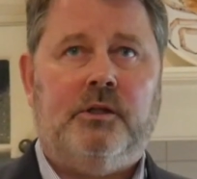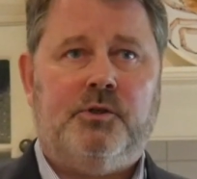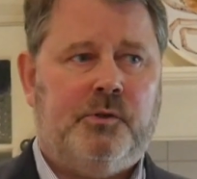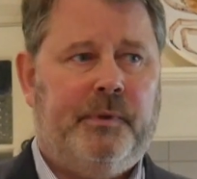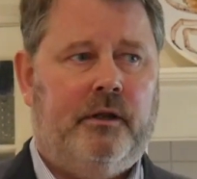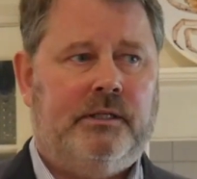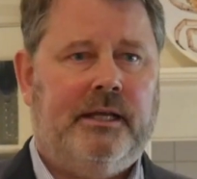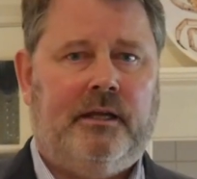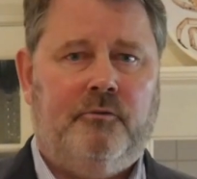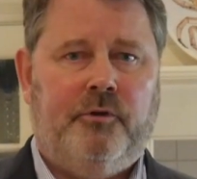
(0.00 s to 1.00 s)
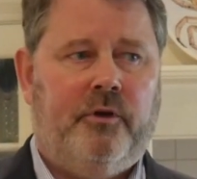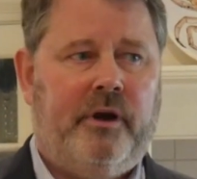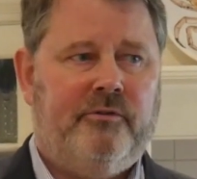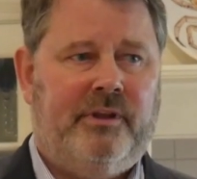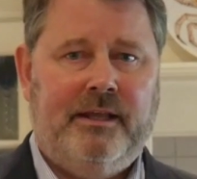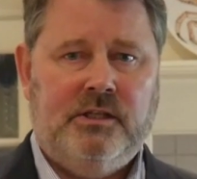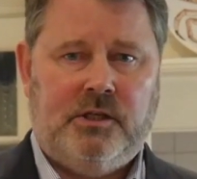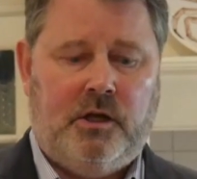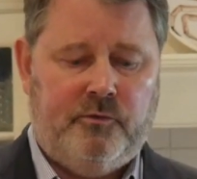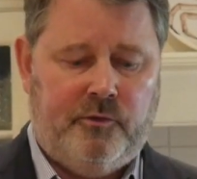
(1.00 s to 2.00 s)
So it's a bit like taking a photograph of the
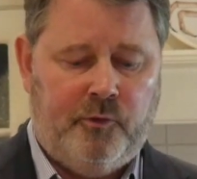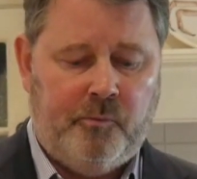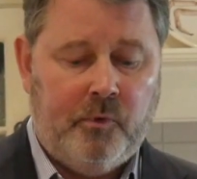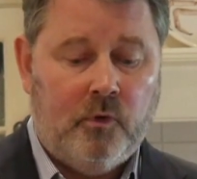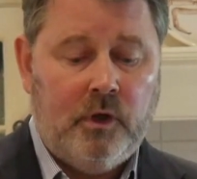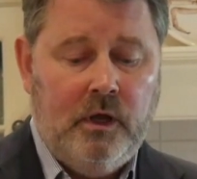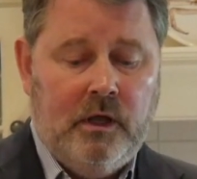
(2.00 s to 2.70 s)
inside of a football.